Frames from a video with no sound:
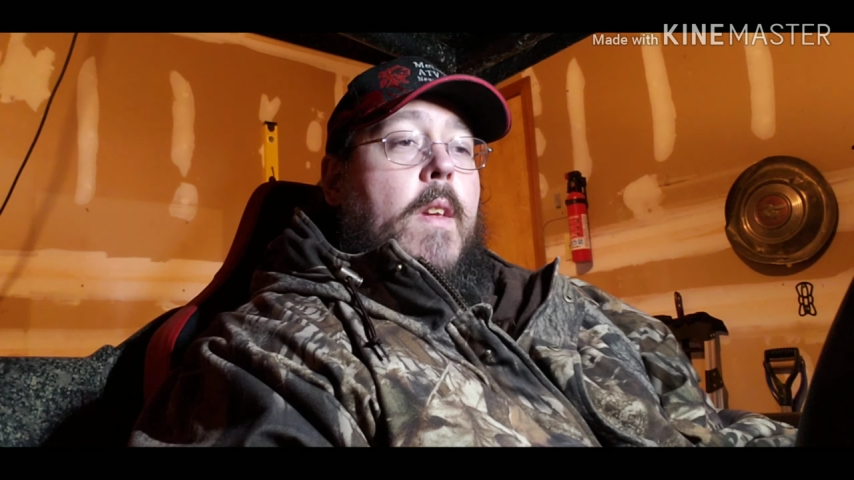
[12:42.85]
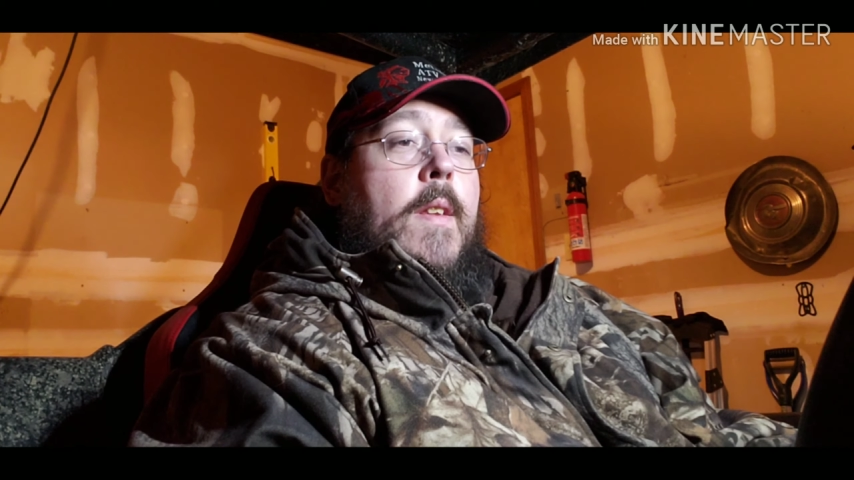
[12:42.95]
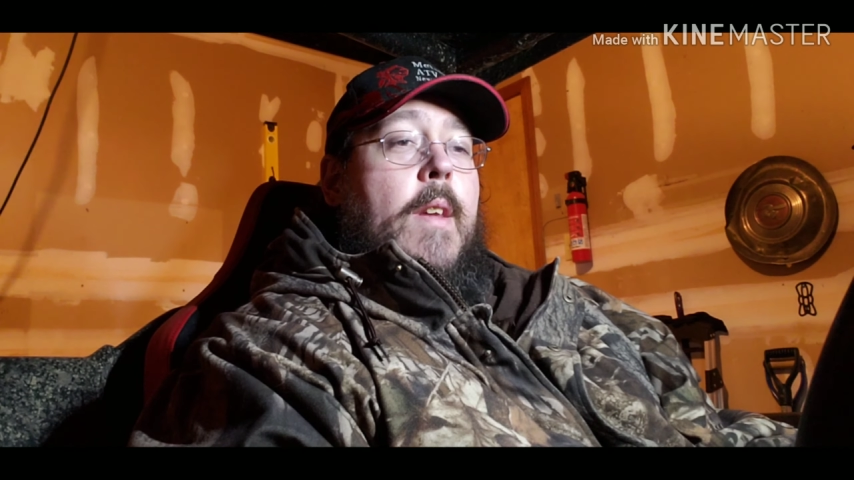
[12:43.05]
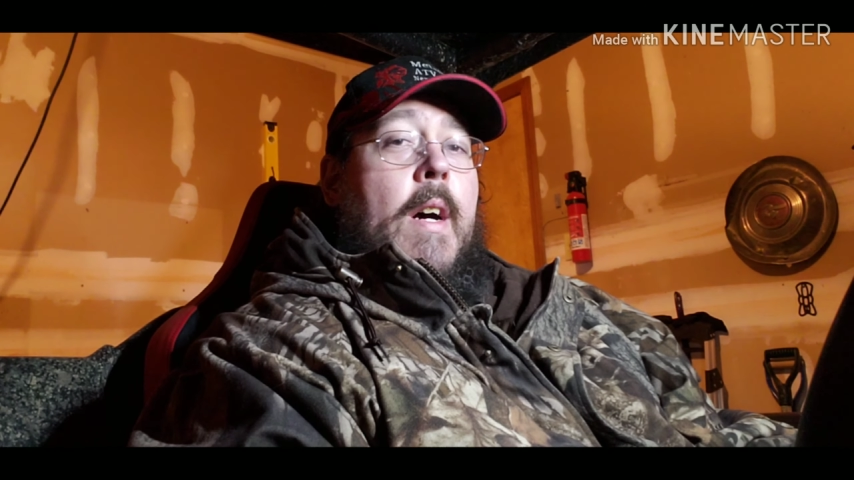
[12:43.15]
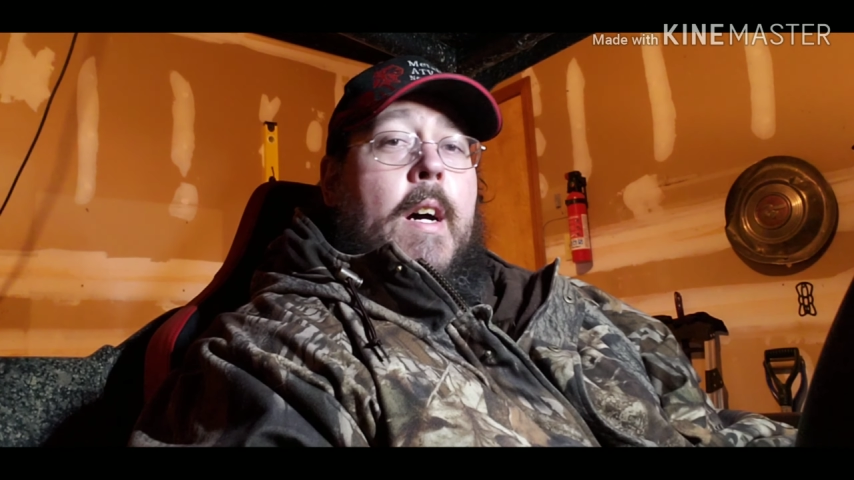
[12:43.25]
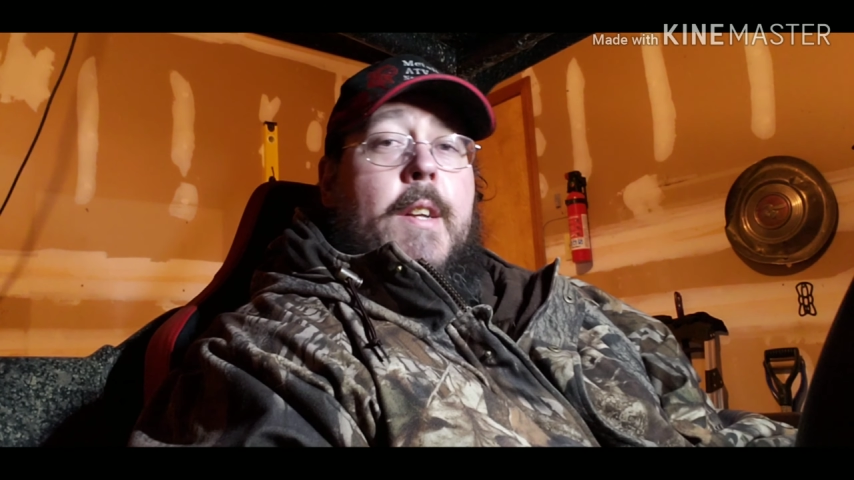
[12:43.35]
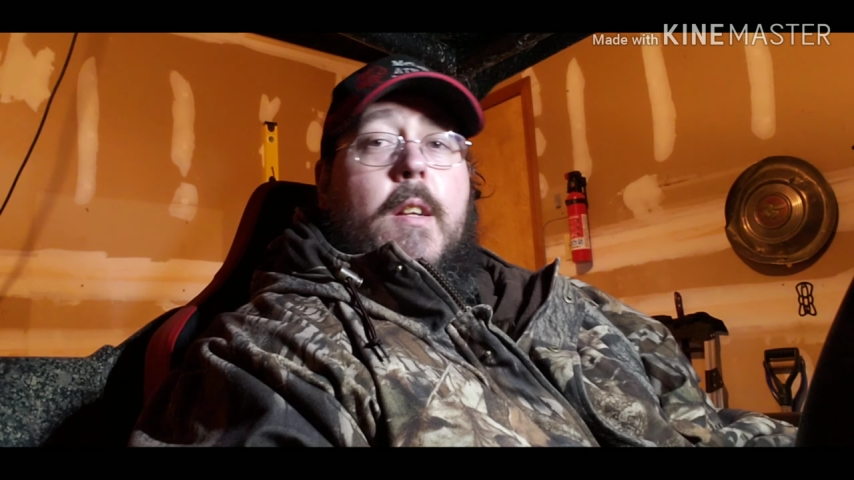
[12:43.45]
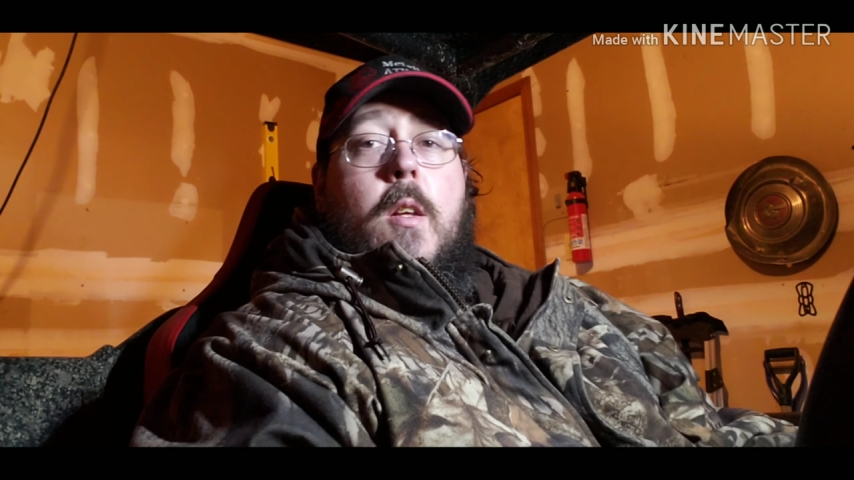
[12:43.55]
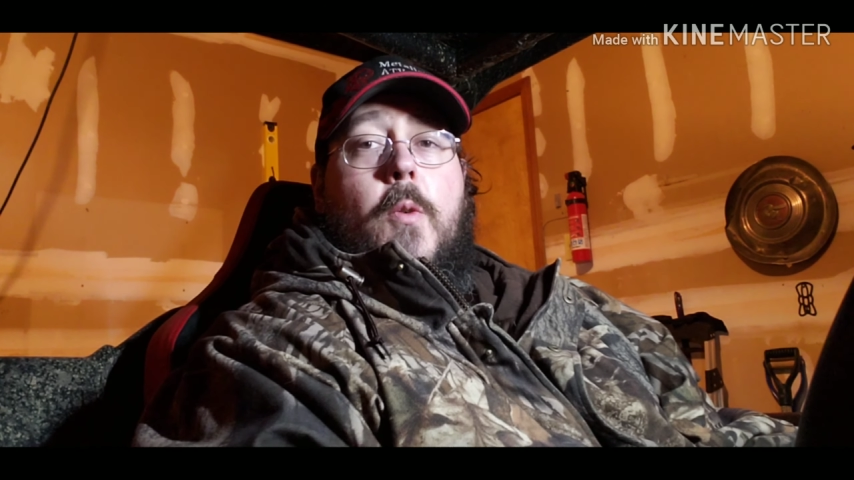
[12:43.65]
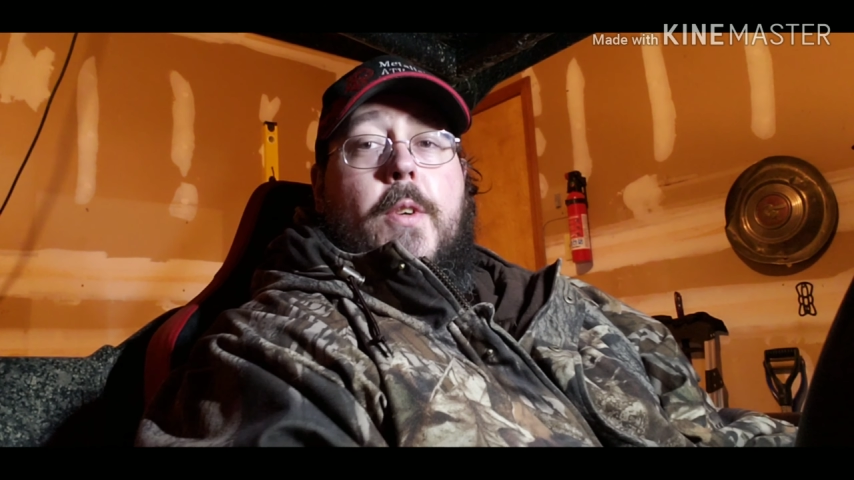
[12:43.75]
The Honda
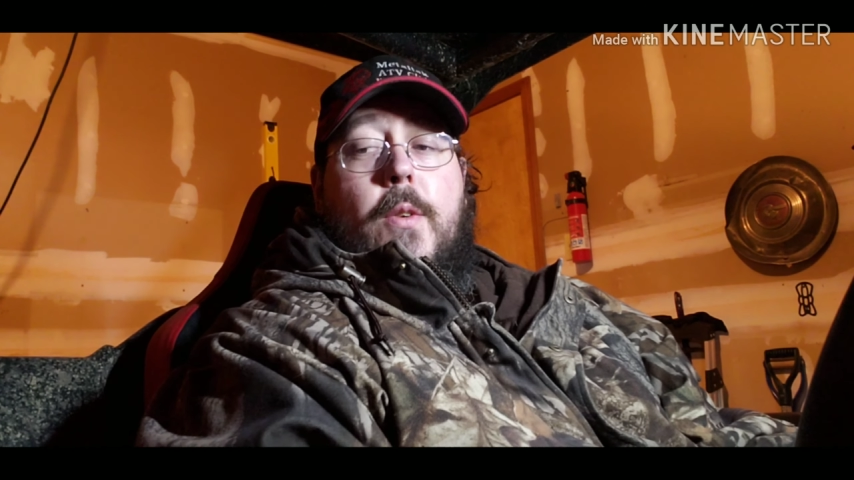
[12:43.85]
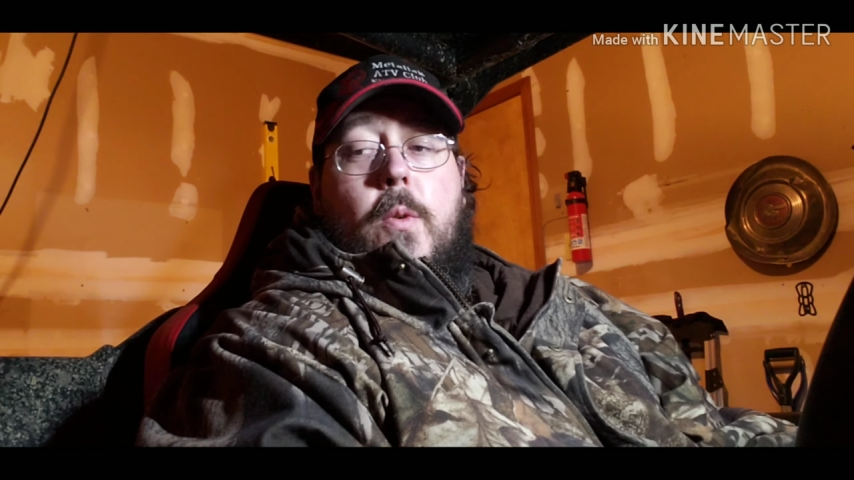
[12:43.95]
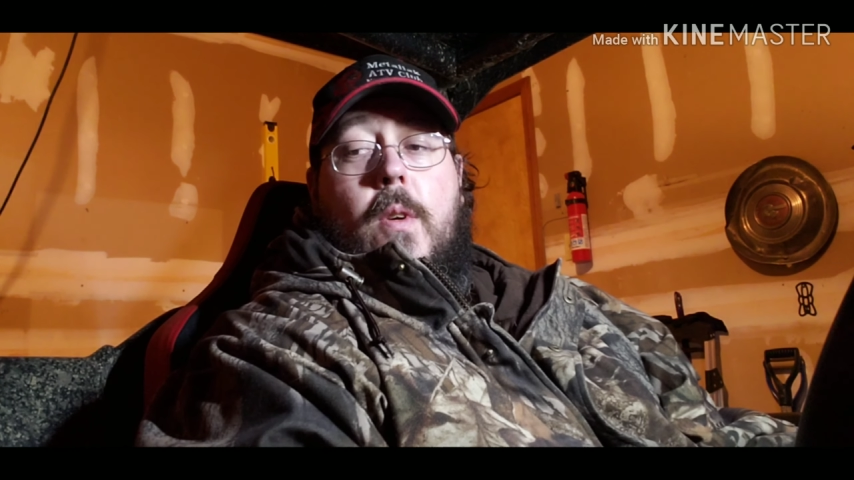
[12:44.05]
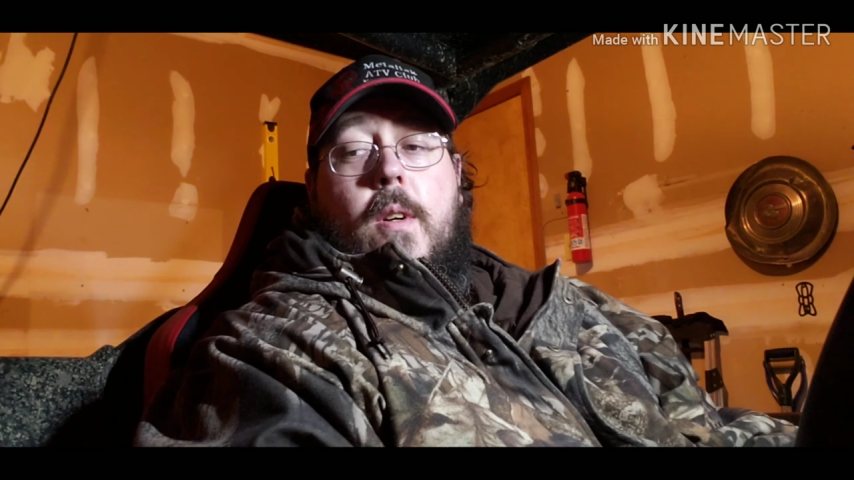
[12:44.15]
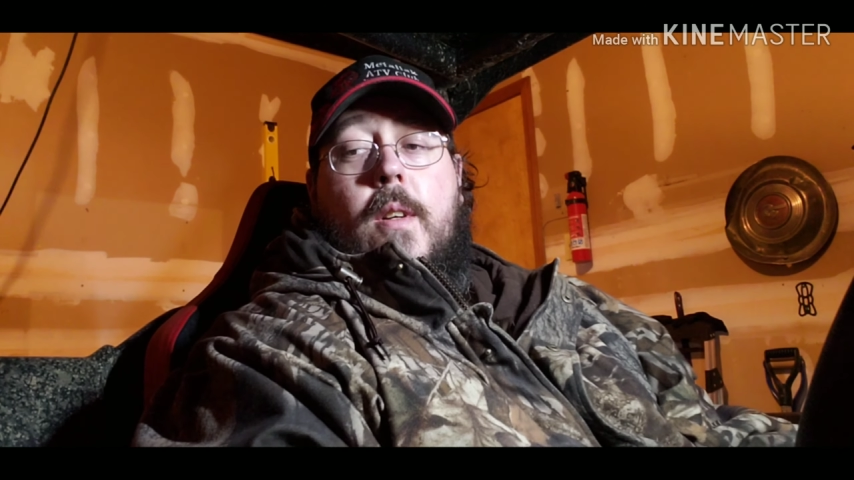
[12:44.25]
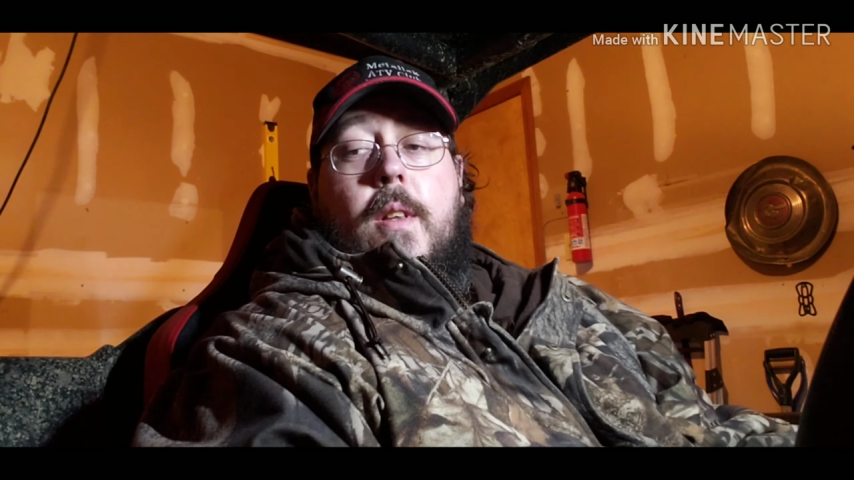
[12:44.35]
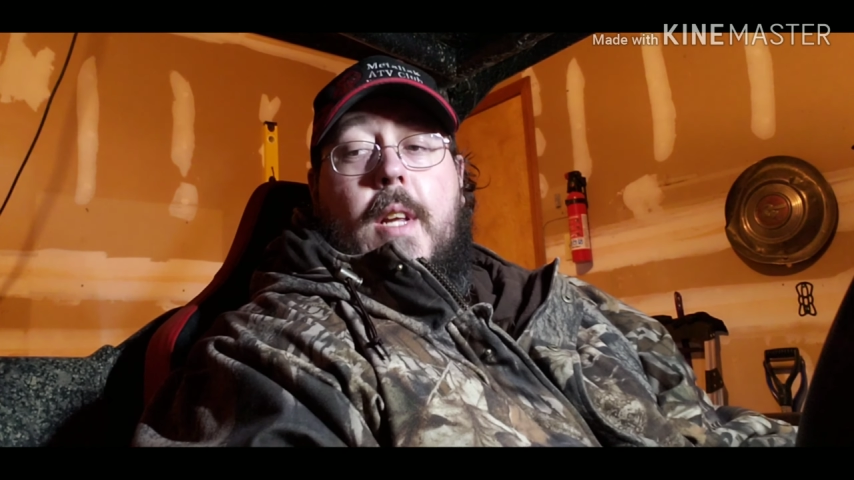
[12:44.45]
lower door